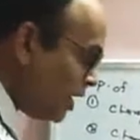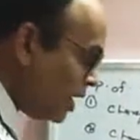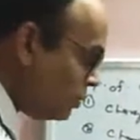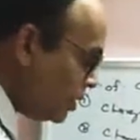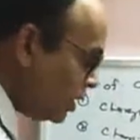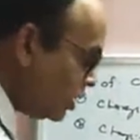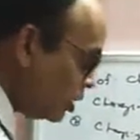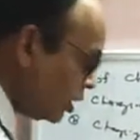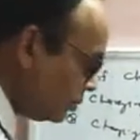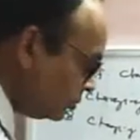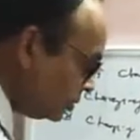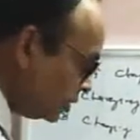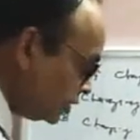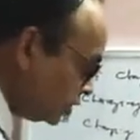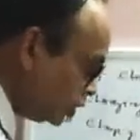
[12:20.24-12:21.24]
B become
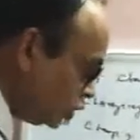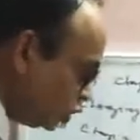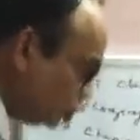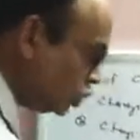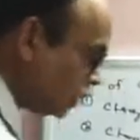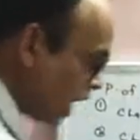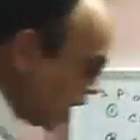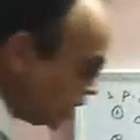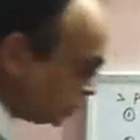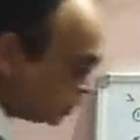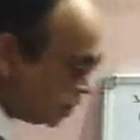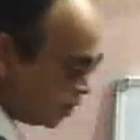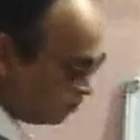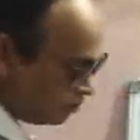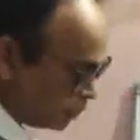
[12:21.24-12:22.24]
charged
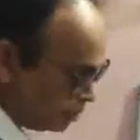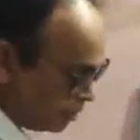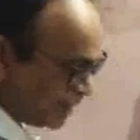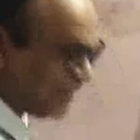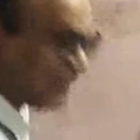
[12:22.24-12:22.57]
from a